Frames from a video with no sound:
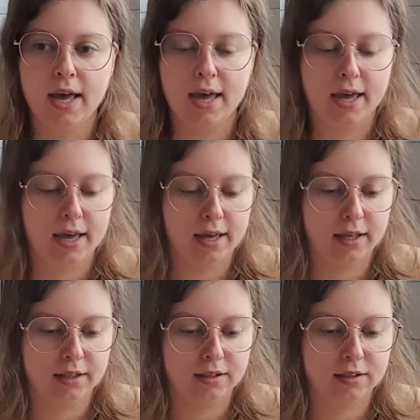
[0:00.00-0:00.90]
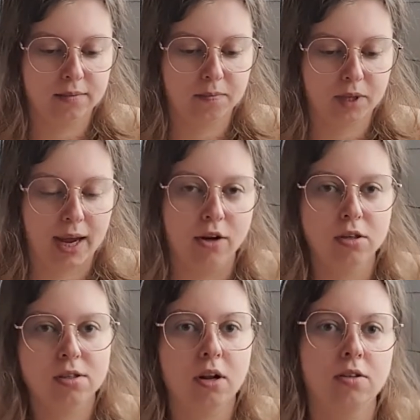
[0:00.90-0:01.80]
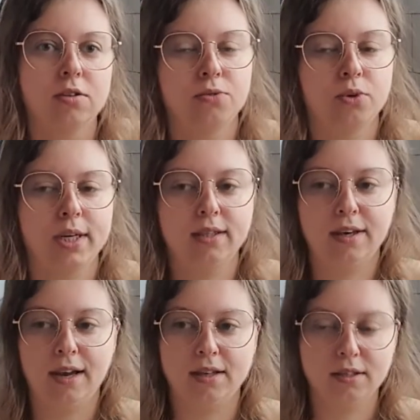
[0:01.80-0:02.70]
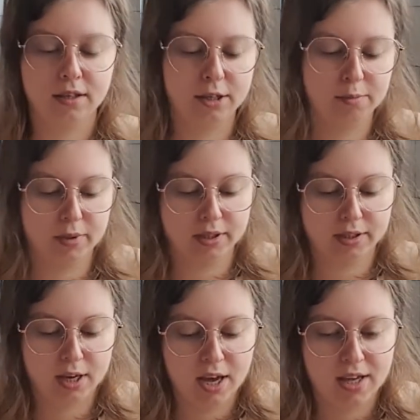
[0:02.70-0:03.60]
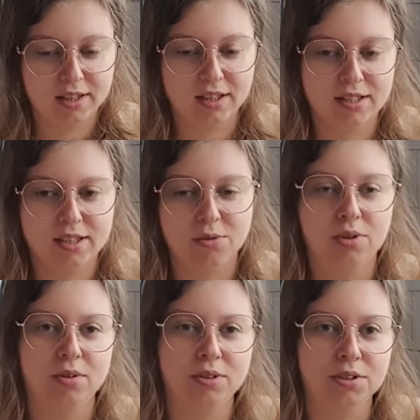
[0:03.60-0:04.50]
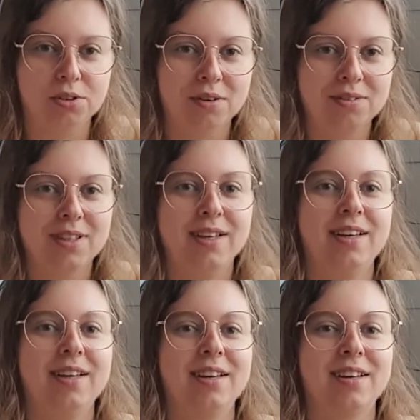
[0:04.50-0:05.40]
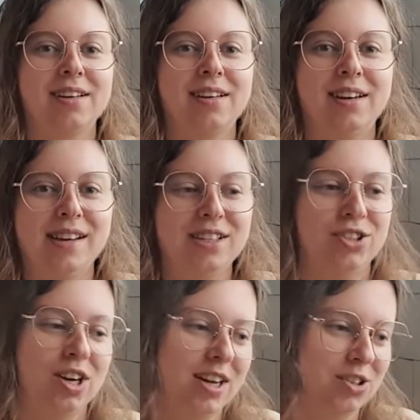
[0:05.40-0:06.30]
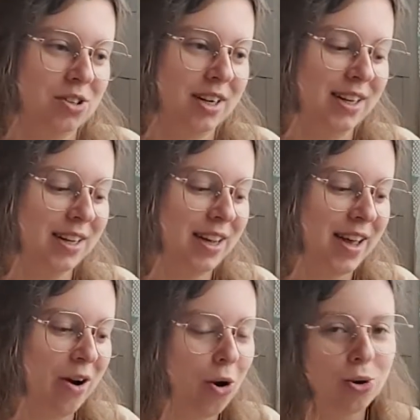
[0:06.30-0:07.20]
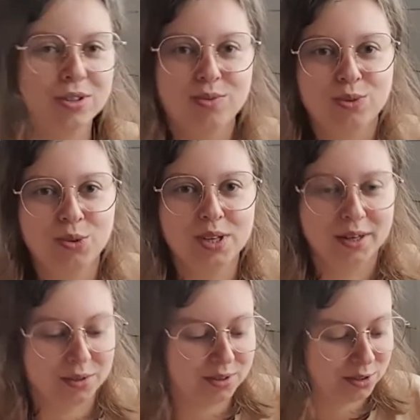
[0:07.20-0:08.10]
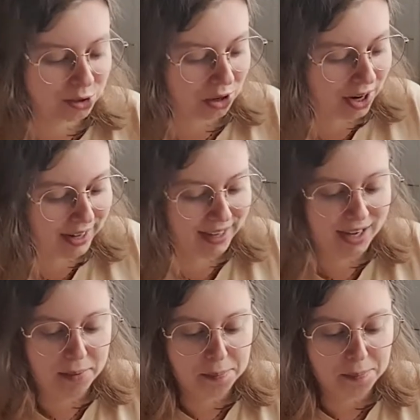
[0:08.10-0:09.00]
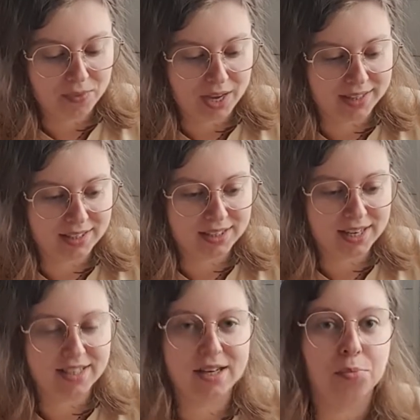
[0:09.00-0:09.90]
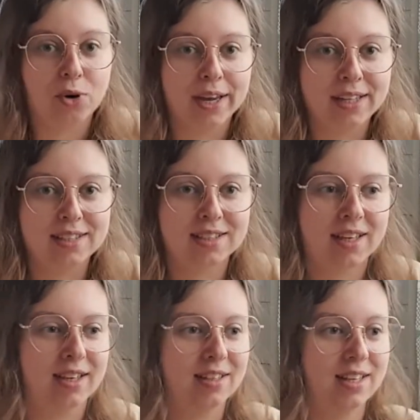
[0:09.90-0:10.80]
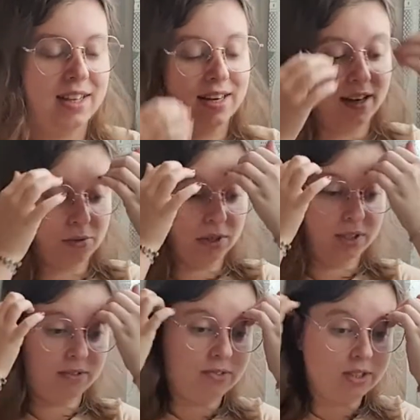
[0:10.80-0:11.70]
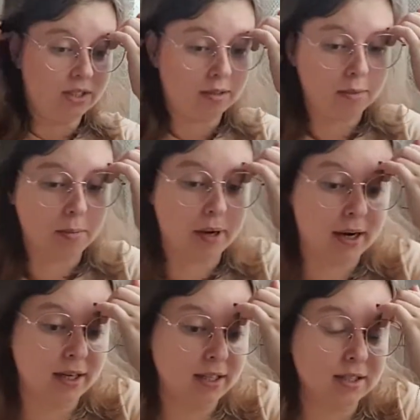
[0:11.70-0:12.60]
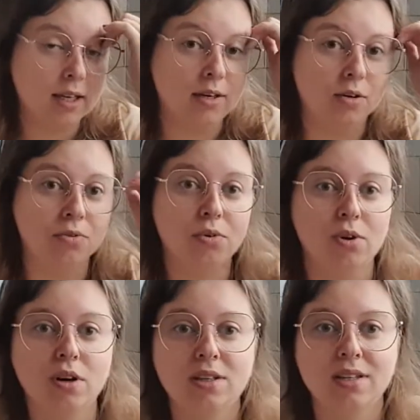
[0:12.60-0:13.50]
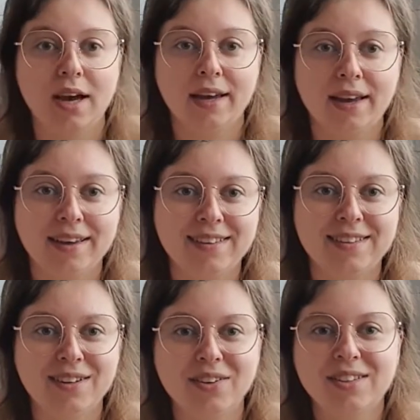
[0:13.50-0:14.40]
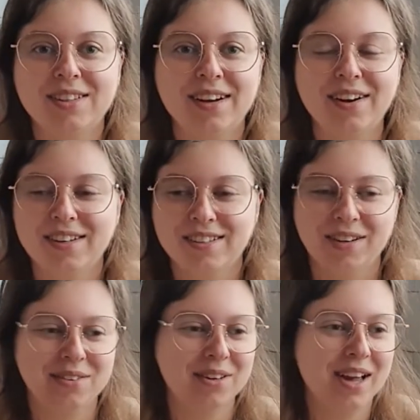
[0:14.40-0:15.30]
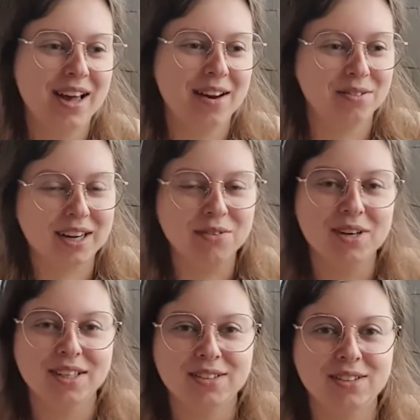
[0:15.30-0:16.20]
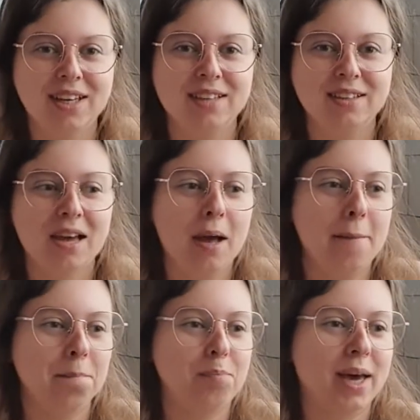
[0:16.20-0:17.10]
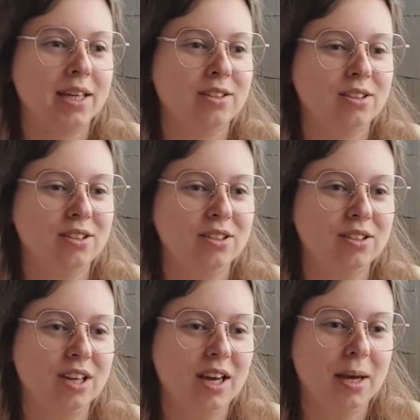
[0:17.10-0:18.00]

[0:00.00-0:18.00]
and I lost lots of weight last year, but this year with all the traveling in Asia, trying all the foods I could try, I did gain some weight. And then I went and visited my parents, and of course I ate a lot there because I really wanted to get back to